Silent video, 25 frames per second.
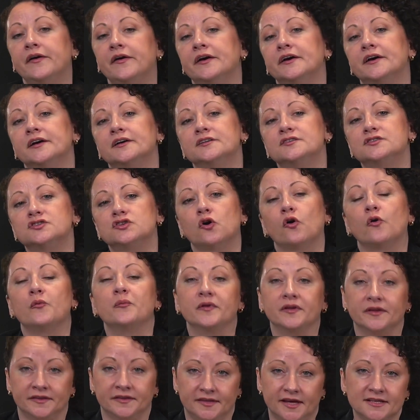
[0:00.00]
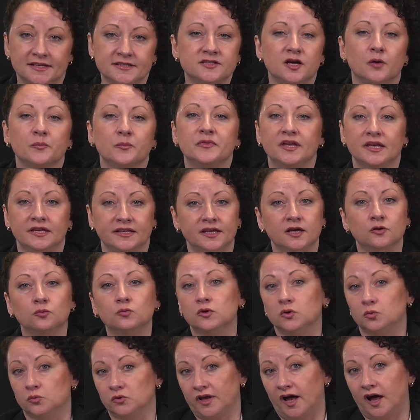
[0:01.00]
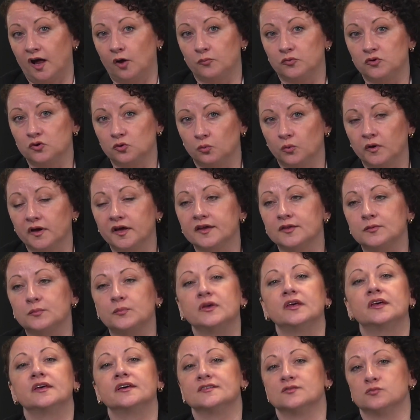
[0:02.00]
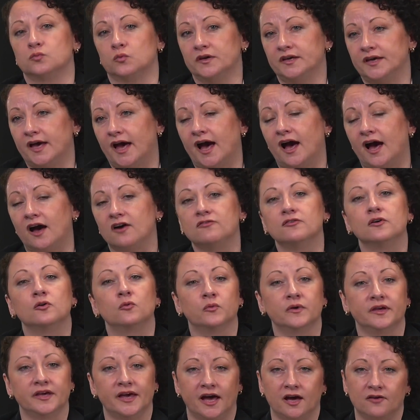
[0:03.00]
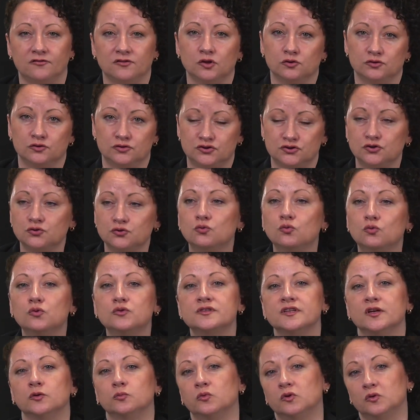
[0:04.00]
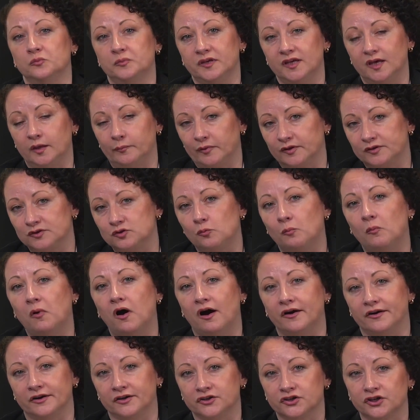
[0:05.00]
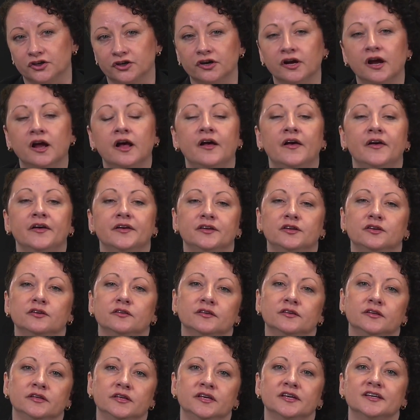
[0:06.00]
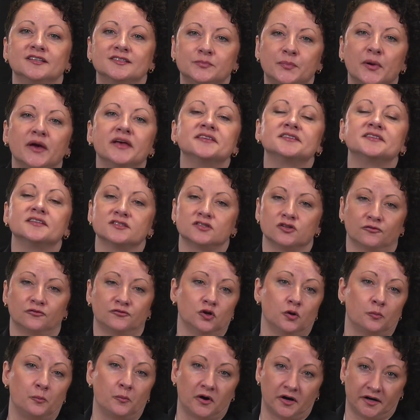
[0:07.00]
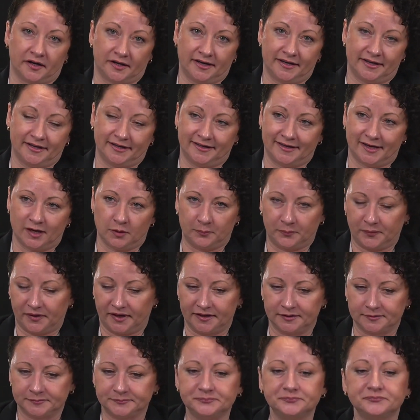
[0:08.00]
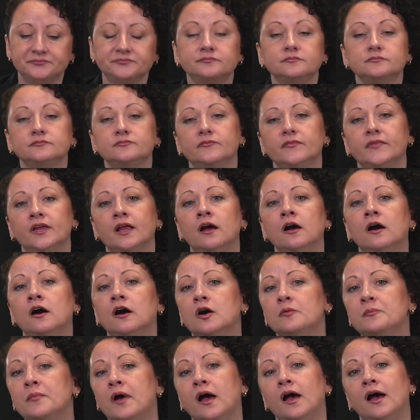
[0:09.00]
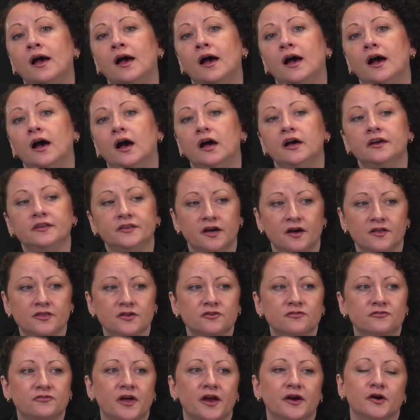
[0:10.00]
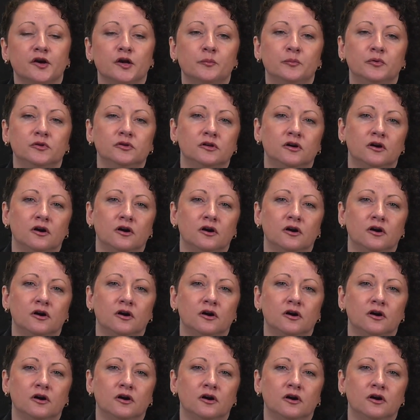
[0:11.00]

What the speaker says: So, and that's something that we would help you with, because we have those tools, and we'll be able to monitor the expenses of your marketing campaign. um, Another variable